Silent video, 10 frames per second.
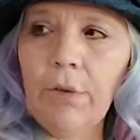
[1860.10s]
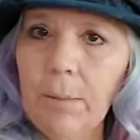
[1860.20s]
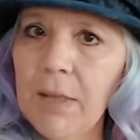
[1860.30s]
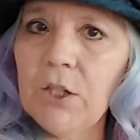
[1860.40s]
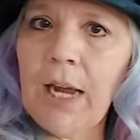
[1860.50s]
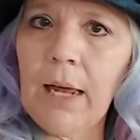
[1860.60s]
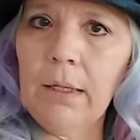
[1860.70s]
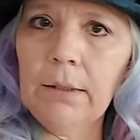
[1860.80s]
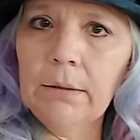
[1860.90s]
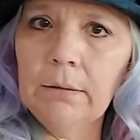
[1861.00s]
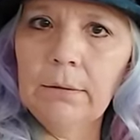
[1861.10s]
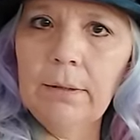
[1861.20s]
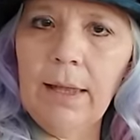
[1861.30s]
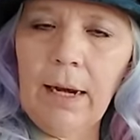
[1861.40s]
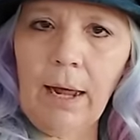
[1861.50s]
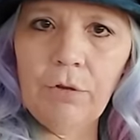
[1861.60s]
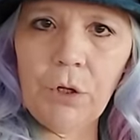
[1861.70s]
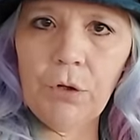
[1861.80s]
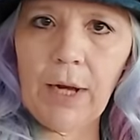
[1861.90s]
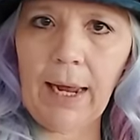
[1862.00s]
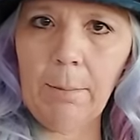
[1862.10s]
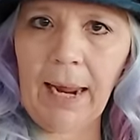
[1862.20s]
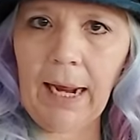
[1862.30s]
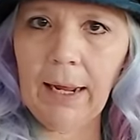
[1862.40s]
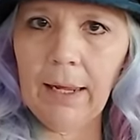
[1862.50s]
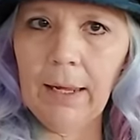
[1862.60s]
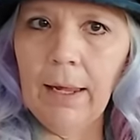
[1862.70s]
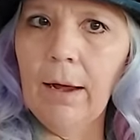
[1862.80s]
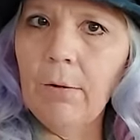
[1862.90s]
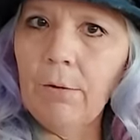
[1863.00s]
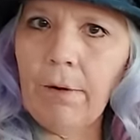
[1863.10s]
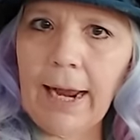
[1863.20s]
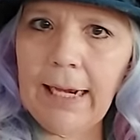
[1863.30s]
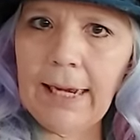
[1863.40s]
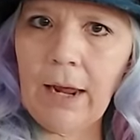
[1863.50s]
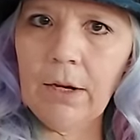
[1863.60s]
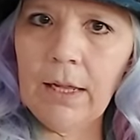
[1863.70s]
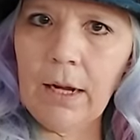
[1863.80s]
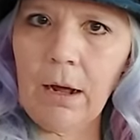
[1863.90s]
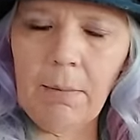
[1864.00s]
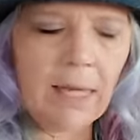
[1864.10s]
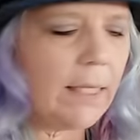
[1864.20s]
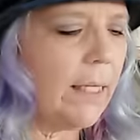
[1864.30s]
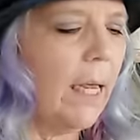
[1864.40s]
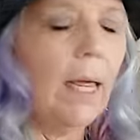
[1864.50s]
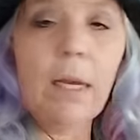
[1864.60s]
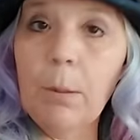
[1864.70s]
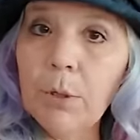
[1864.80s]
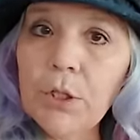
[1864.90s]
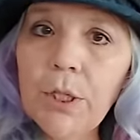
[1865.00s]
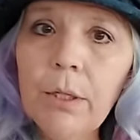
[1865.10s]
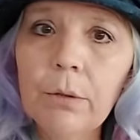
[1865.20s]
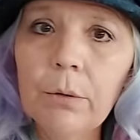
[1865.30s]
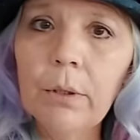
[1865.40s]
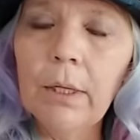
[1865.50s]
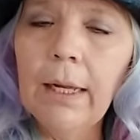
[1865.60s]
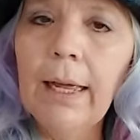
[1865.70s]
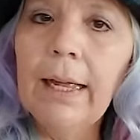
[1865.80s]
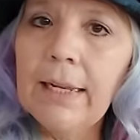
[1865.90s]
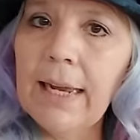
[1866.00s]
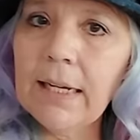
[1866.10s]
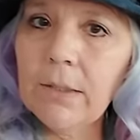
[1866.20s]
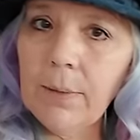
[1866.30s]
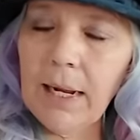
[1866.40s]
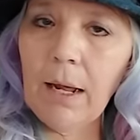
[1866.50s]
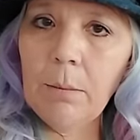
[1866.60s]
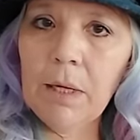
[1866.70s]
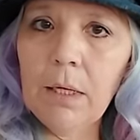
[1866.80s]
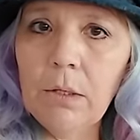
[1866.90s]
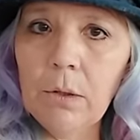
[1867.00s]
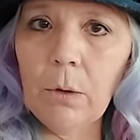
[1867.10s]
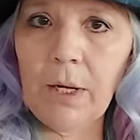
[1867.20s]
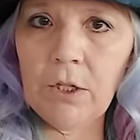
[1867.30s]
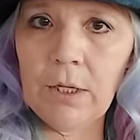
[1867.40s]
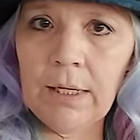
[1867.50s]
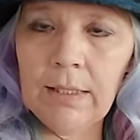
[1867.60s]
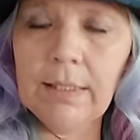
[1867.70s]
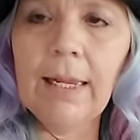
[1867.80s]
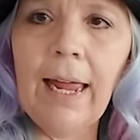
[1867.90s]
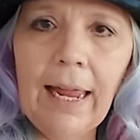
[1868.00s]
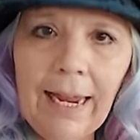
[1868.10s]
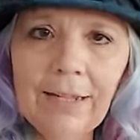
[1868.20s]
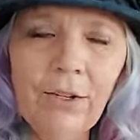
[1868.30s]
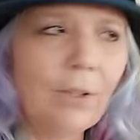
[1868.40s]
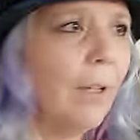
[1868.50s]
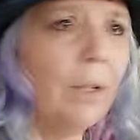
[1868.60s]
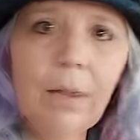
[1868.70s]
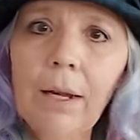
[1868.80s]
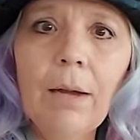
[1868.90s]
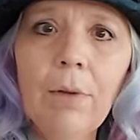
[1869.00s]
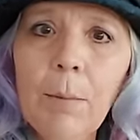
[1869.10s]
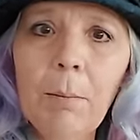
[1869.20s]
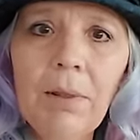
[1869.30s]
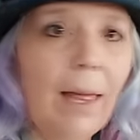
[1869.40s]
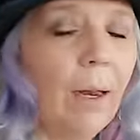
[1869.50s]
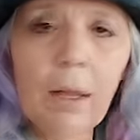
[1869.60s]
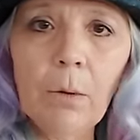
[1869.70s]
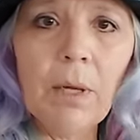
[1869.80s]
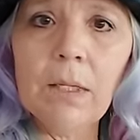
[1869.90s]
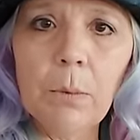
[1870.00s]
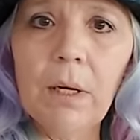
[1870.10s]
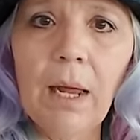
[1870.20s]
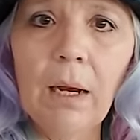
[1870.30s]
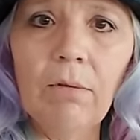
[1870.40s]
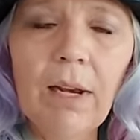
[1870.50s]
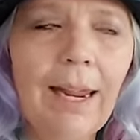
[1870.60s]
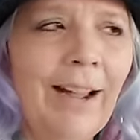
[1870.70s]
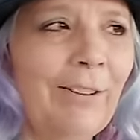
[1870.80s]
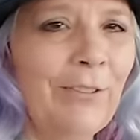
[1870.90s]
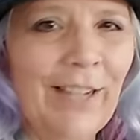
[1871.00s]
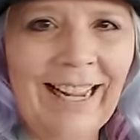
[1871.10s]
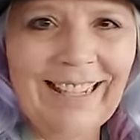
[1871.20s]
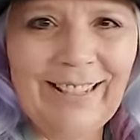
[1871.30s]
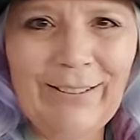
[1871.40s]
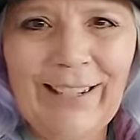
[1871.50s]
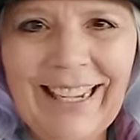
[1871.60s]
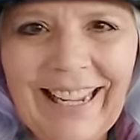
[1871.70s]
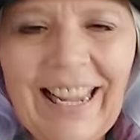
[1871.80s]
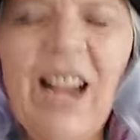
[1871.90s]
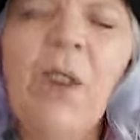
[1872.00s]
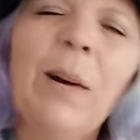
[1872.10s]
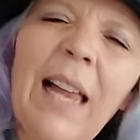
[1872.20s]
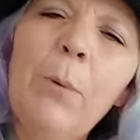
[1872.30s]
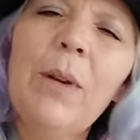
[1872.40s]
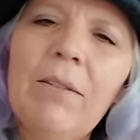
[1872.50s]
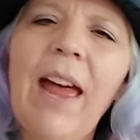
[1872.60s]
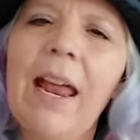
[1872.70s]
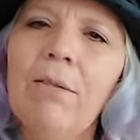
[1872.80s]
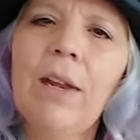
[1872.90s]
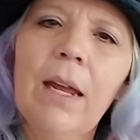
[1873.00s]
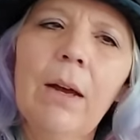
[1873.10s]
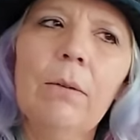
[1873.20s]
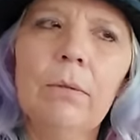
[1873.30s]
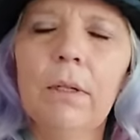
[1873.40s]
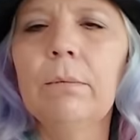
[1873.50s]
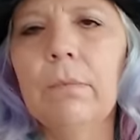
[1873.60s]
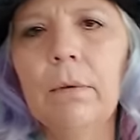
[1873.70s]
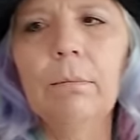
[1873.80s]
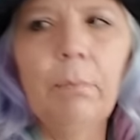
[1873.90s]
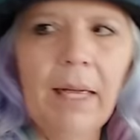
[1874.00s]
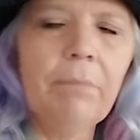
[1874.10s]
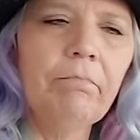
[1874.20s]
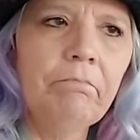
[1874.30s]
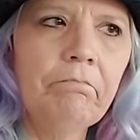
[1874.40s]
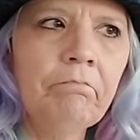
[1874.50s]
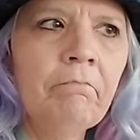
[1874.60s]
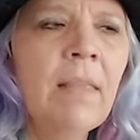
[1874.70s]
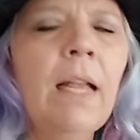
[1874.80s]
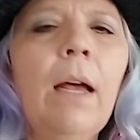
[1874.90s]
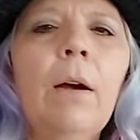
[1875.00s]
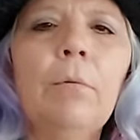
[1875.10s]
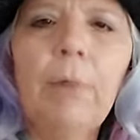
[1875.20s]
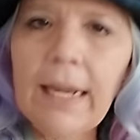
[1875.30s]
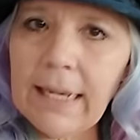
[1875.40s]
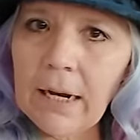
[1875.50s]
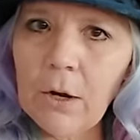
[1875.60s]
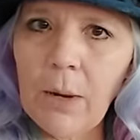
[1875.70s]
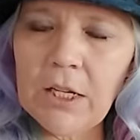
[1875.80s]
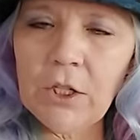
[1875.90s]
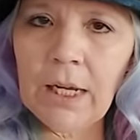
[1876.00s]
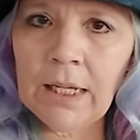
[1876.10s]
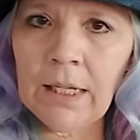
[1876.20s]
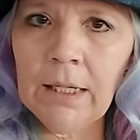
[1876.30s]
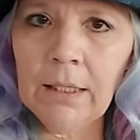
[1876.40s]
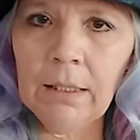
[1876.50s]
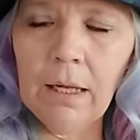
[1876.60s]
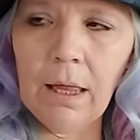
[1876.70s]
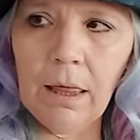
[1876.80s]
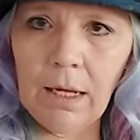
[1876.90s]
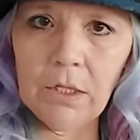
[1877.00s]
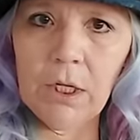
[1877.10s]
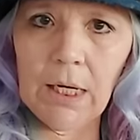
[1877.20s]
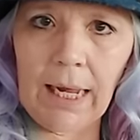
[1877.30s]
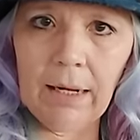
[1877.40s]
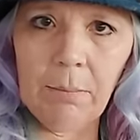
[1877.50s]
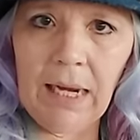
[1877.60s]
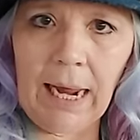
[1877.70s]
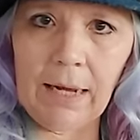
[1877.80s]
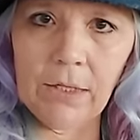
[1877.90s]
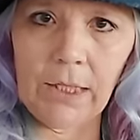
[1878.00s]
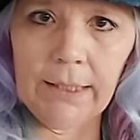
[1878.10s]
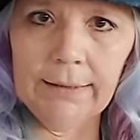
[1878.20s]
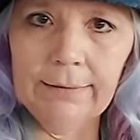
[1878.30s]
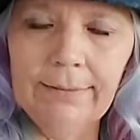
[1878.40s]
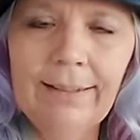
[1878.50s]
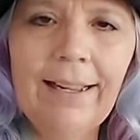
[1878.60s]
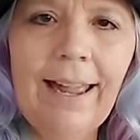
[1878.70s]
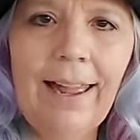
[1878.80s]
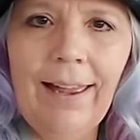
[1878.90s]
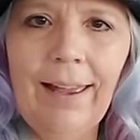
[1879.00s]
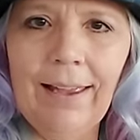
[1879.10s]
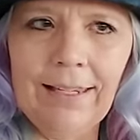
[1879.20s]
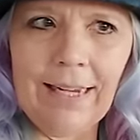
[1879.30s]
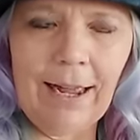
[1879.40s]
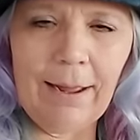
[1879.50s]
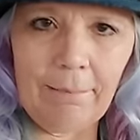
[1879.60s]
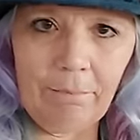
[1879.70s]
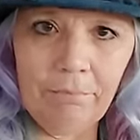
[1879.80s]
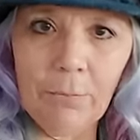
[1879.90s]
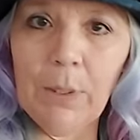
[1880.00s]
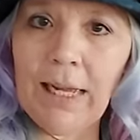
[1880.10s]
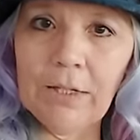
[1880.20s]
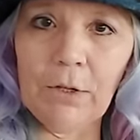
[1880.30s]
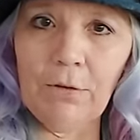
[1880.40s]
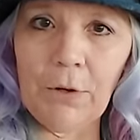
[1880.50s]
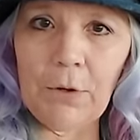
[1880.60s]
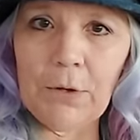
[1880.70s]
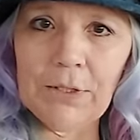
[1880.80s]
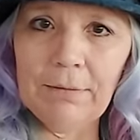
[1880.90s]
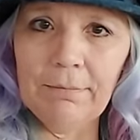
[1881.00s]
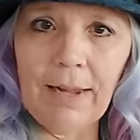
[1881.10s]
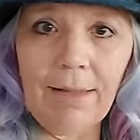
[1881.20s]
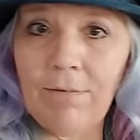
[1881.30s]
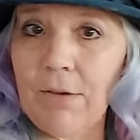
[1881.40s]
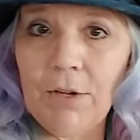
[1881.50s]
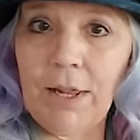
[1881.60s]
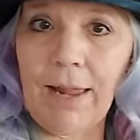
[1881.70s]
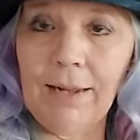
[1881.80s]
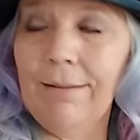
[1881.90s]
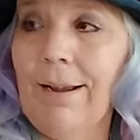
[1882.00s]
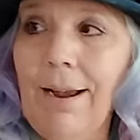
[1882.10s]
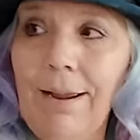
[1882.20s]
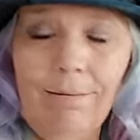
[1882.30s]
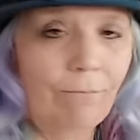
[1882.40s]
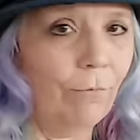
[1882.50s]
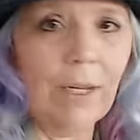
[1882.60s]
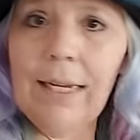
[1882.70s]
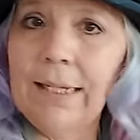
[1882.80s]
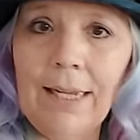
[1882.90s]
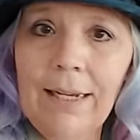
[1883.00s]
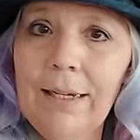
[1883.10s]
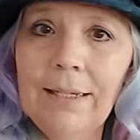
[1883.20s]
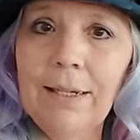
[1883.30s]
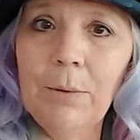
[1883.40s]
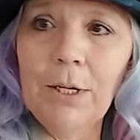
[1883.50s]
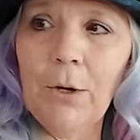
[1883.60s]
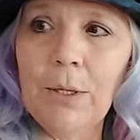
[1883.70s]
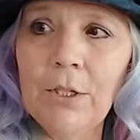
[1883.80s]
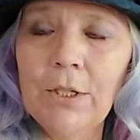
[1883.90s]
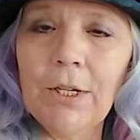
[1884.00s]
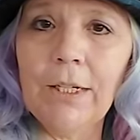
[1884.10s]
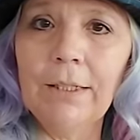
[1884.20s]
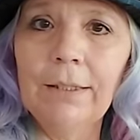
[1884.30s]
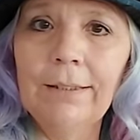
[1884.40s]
from the channel that I've showed you how to make, write it down in the comments. Number two, next week I'm going to do a questions and answers. Good thing I remembered that, otherwise I wouldn't have had a video for next week. Well, I would have had a video, but write down a question that you'd like me to answer. And um, we'll answer a few of those. I've never done that. I'm really excited to see what your questions are.